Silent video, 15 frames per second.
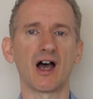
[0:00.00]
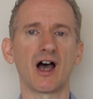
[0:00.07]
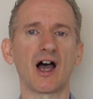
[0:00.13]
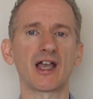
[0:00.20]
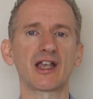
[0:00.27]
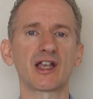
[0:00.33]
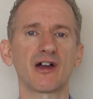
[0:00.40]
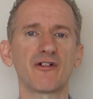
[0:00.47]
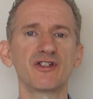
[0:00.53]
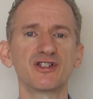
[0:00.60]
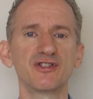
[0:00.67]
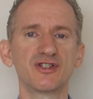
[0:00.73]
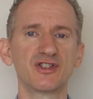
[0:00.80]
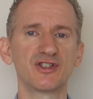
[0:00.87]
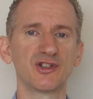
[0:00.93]
I encourage
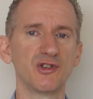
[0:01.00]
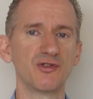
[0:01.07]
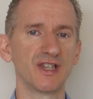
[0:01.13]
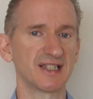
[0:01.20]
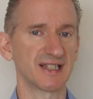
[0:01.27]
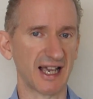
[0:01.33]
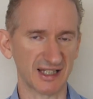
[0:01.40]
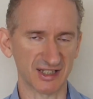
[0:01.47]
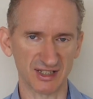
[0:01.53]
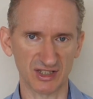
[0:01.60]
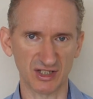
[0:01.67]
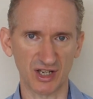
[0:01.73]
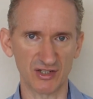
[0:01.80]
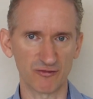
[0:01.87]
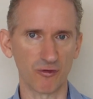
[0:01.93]
you to do this
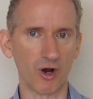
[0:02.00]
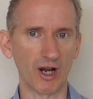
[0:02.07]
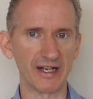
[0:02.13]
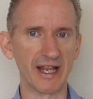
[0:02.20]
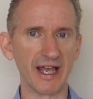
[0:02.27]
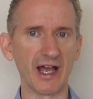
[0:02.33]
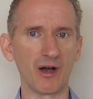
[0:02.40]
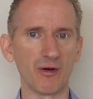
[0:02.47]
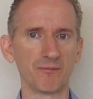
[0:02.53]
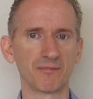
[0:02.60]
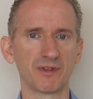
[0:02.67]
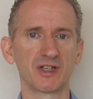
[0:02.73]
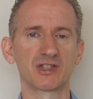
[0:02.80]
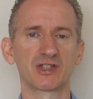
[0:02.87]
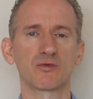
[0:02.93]
exercise right now.
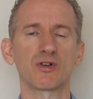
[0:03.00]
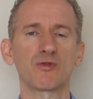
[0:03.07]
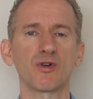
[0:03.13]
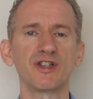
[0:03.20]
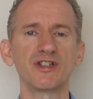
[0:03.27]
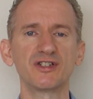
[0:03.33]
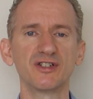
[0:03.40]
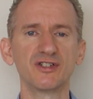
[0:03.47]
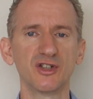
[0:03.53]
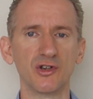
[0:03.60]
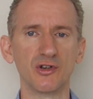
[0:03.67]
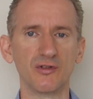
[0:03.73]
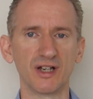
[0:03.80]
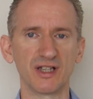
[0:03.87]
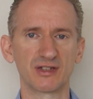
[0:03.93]
So what I want you to
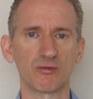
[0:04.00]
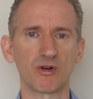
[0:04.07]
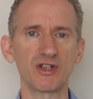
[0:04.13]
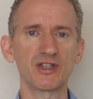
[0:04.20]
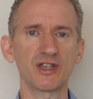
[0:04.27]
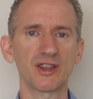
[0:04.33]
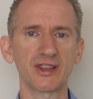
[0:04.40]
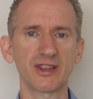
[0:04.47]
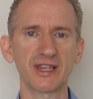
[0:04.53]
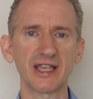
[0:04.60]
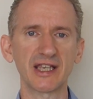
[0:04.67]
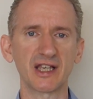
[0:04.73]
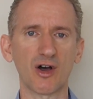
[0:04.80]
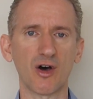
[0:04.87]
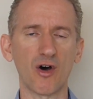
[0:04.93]
do is I want you to
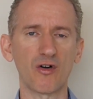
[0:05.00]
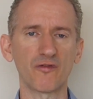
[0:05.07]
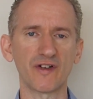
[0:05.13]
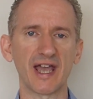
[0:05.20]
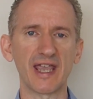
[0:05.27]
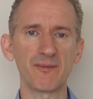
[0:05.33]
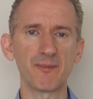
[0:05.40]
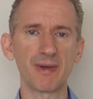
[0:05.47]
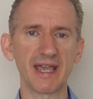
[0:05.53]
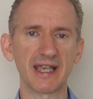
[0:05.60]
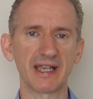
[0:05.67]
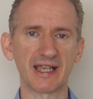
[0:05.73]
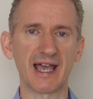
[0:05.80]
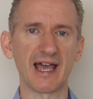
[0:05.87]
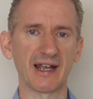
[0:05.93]
think of a
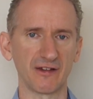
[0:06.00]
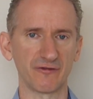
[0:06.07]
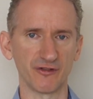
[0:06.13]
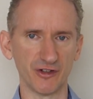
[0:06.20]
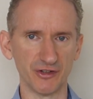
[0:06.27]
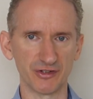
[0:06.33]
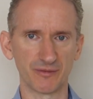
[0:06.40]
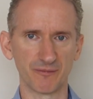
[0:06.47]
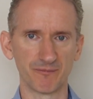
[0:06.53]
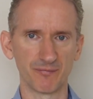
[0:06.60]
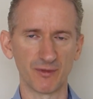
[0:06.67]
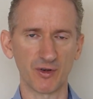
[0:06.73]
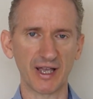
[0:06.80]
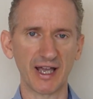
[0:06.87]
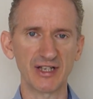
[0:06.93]
pink elephant.
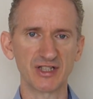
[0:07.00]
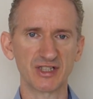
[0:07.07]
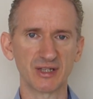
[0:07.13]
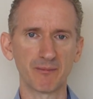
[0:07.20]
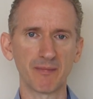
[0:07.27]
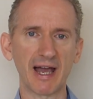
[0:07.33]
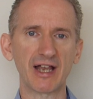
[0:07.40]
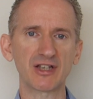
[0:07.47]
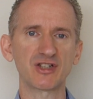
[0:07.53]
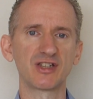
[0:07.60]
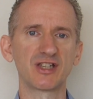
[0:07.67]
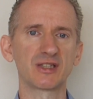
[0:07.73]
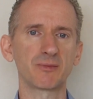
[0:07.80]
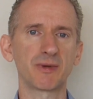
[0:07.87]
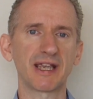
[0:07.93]
Okay, just imagine
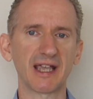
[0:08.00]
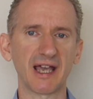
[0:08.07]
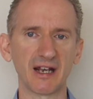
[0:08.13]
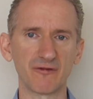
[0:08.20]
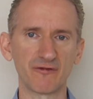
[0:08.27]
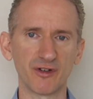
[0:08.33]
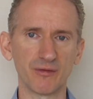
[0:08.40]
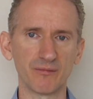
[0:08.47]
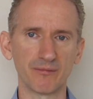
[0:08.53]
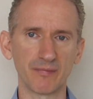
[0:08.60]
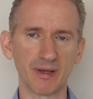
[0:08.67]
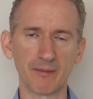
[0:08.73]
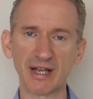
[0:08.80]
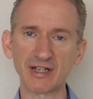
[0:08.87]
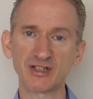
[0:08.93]
there's a pink elephant.
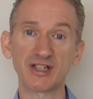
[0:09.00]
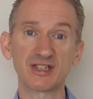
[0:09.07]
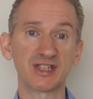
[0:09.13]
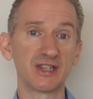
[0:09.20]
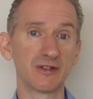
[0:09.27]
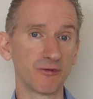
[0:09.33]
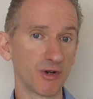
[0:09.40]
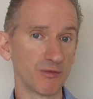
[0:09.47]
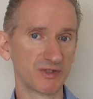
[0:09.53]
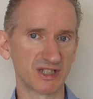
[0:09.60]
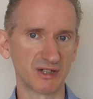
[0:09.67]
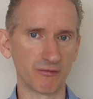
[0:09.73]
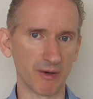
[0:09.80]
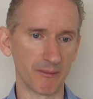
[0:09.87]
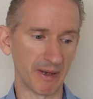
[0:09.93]
Imagine it's in the room
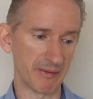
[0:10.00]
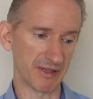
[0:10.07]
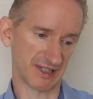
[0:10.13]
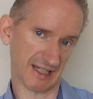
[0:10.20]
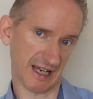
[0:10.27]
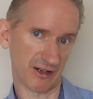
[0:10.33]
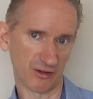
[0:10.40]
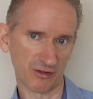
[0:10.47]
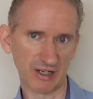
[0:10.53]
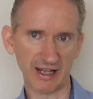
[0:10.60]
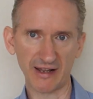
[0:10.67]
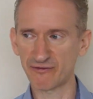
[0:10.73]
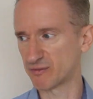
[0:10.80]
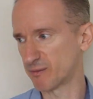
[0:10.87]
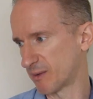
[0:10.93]
somewhere. Maybe it's down on the
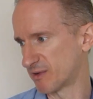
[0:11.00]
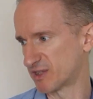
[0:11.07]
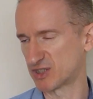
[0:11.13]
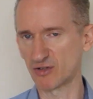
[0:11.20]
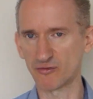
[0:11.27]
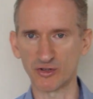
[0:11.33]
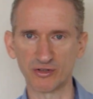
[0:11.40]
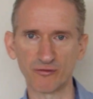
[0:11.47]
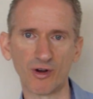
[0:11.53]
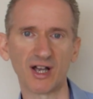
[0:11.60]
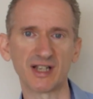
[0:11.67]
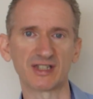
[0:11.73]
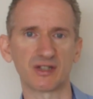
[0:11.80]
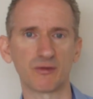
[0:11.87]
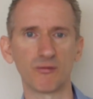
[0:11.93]
left, maybe it's over on the
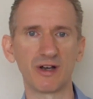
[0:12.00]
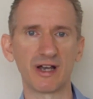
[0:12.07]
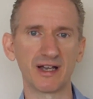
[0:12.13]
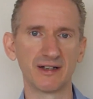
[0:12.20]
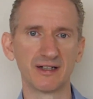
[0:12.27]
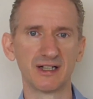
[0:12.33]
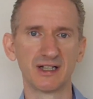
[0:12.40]
right somewhere.